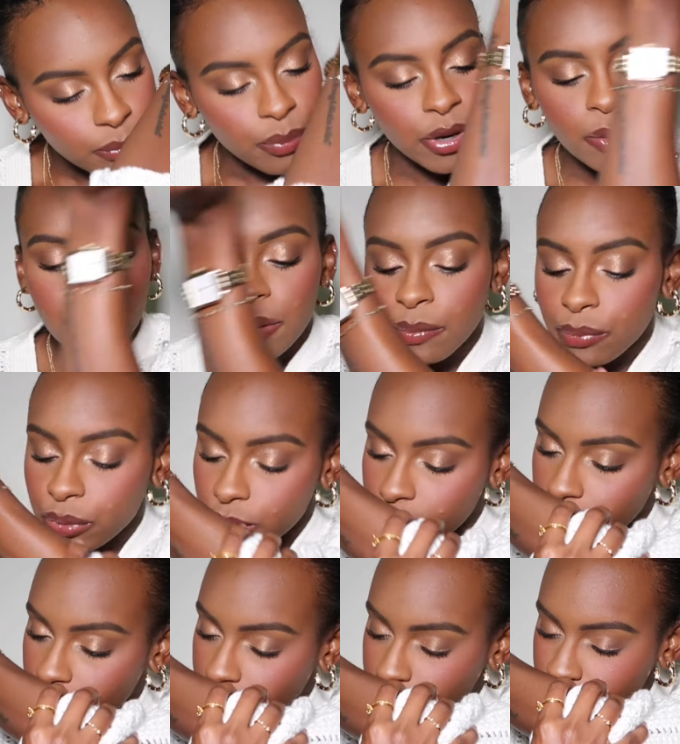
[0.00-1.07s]
Bourbon
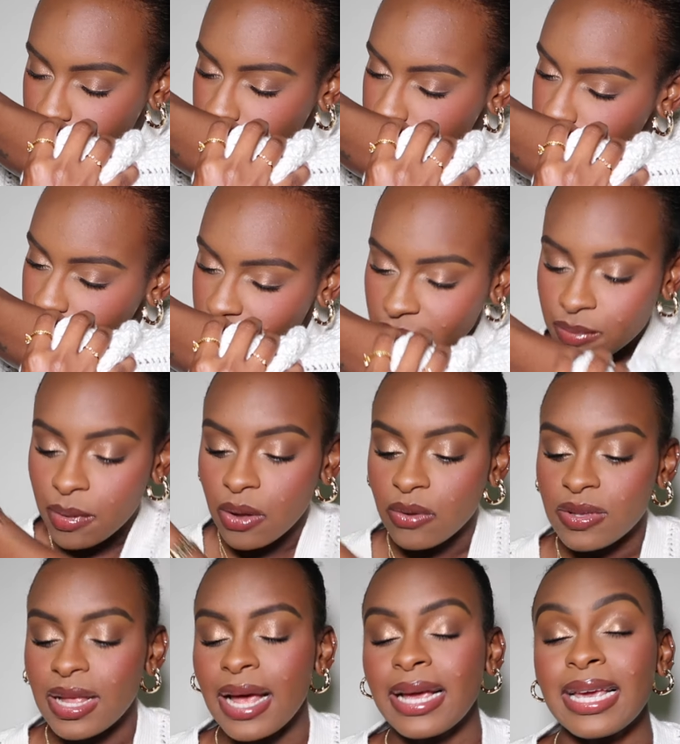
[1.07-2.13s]
Brulee
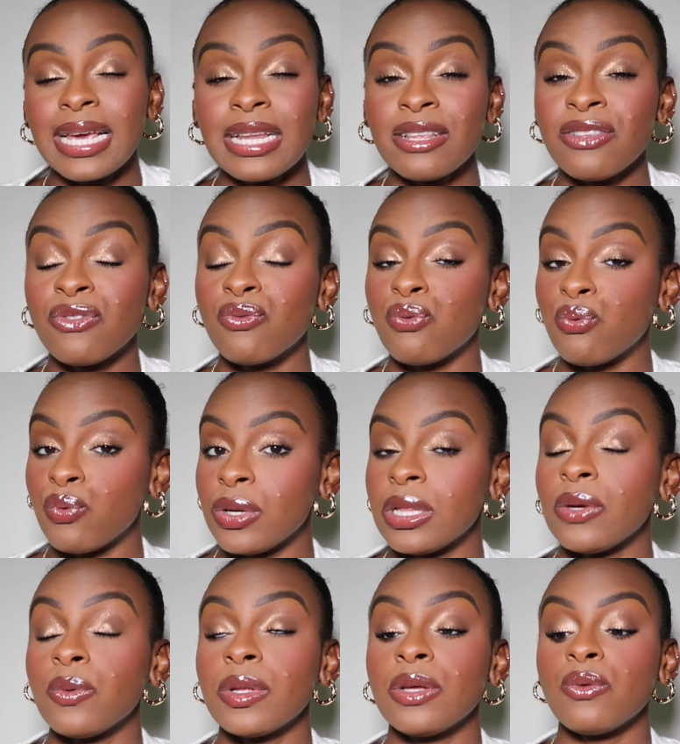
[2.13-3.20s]
smells like. It is
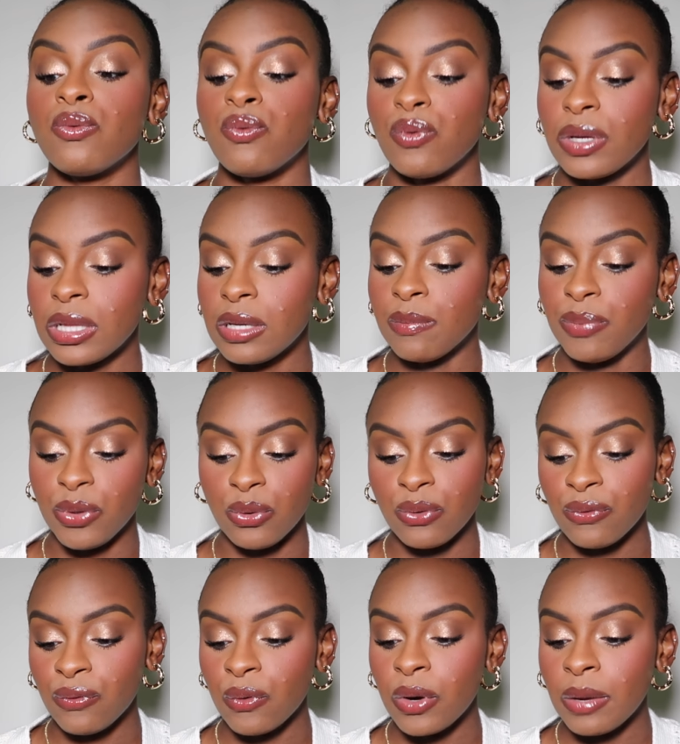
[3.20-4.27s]
really, really, really
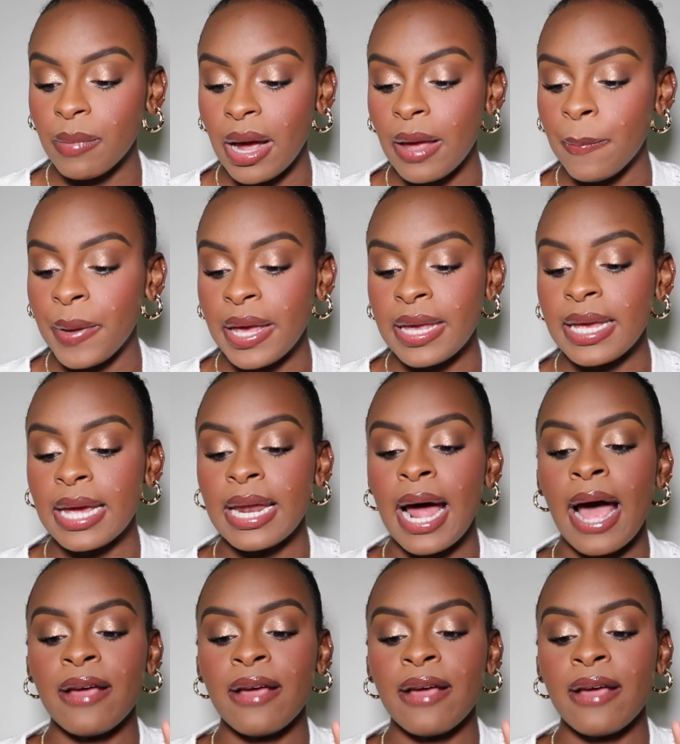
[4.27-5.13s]
beautiful in my opinion.